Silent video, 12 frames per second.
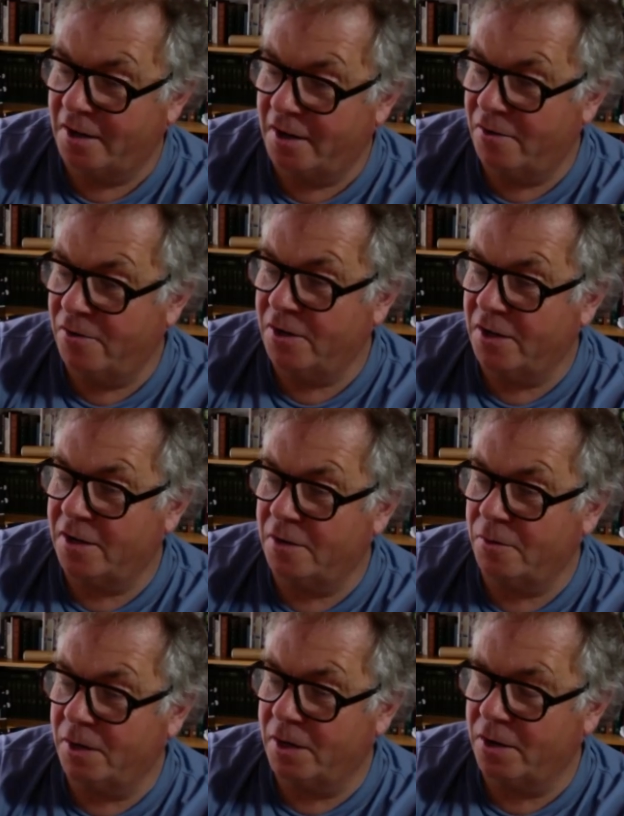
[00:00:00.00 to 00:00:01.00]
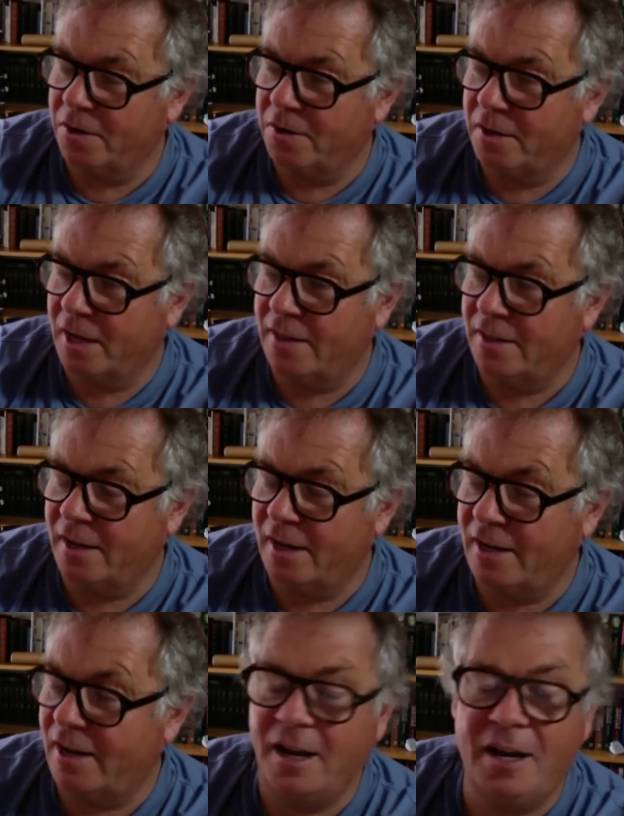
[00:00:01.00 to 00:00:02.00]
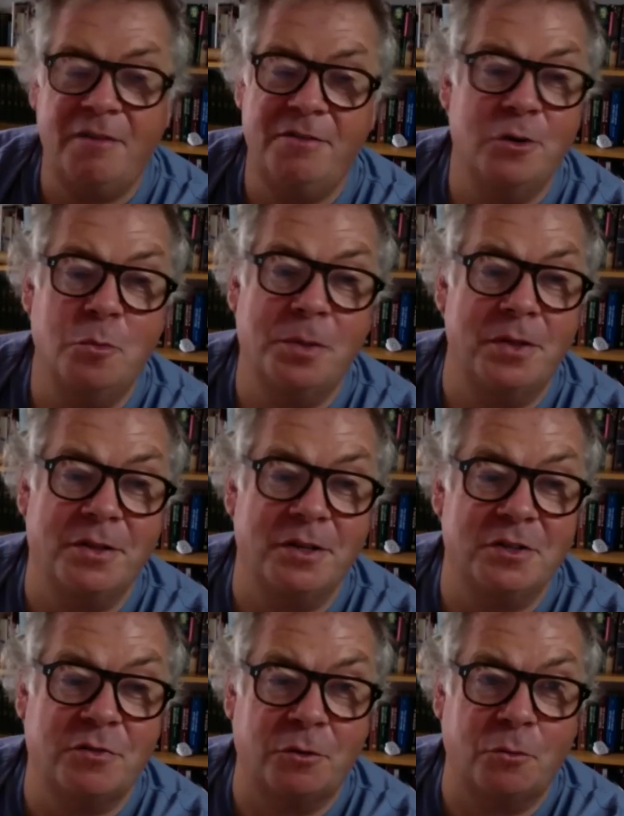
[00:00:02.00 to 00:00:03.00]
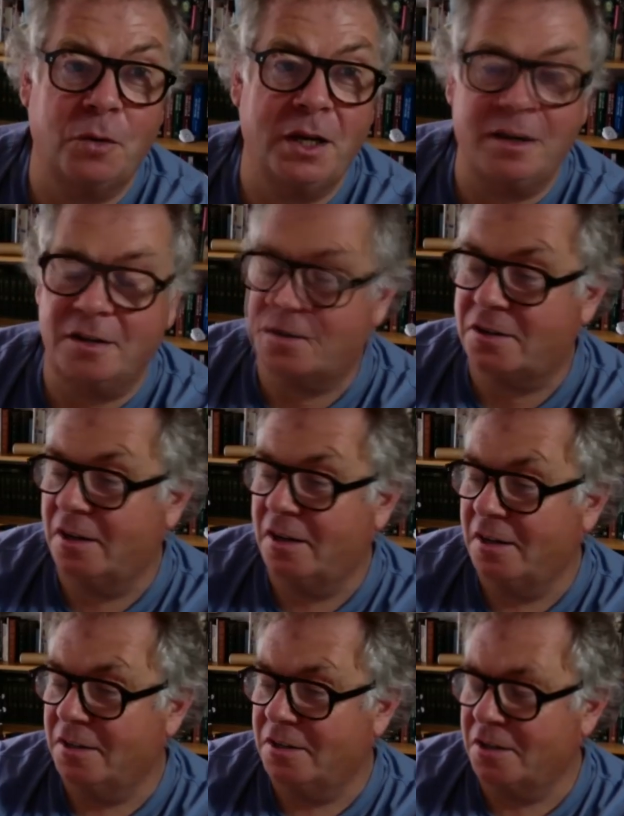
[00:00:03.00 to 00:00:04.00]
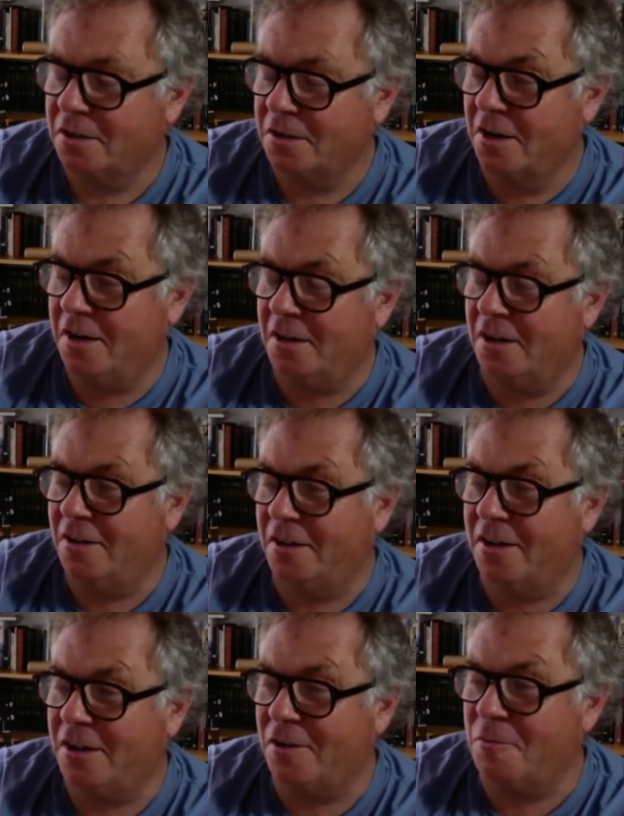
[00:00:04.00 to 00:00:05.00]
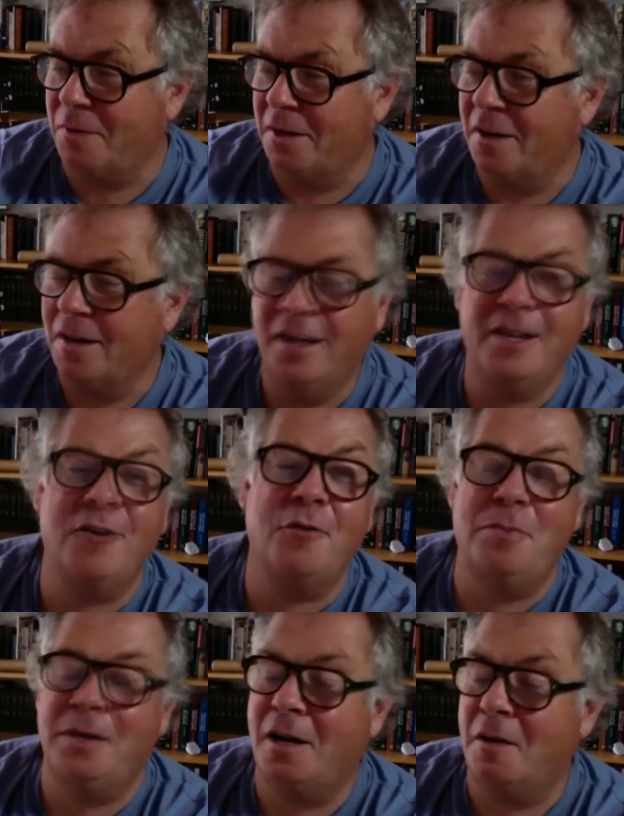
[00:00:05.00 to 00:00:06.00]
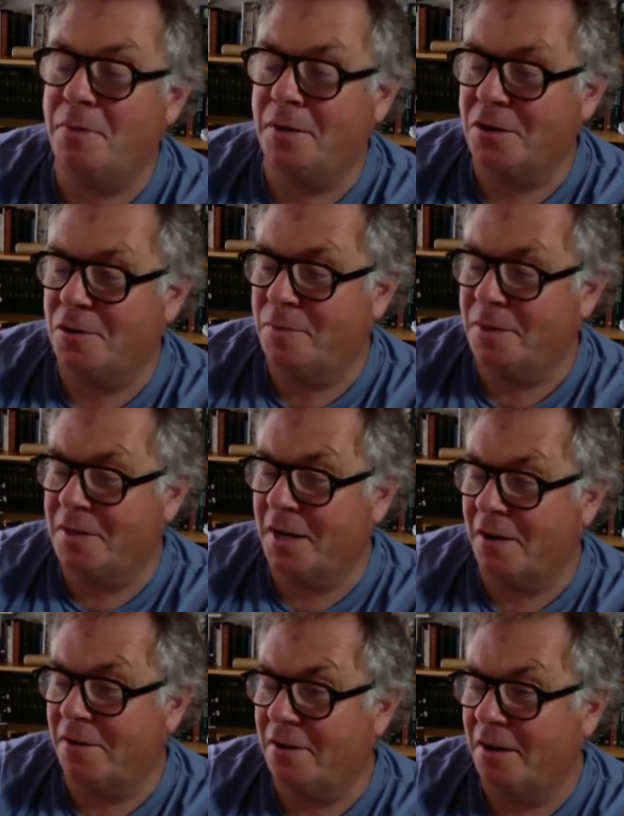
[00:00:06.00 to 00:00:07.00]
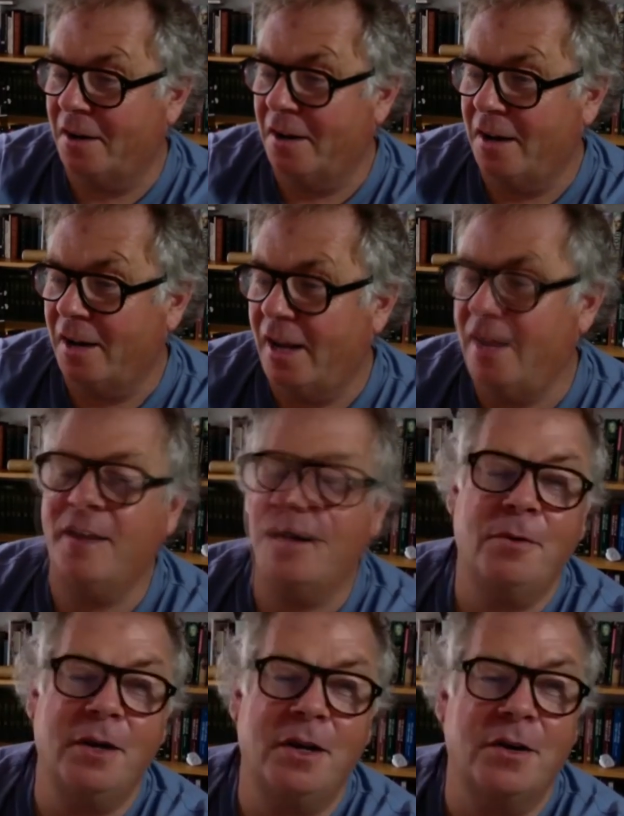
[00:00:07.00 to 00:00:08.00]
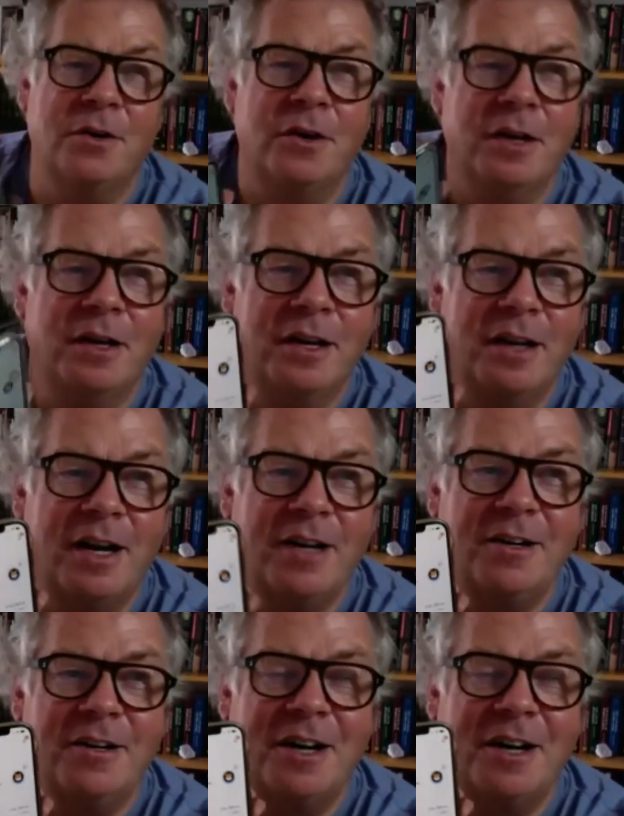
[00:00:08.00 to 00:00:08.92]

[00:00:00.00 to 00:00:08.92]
Oh yeah, here we go. And I haven't opened this for weeks, so it could be up, it could be down. Hey, there we go. I got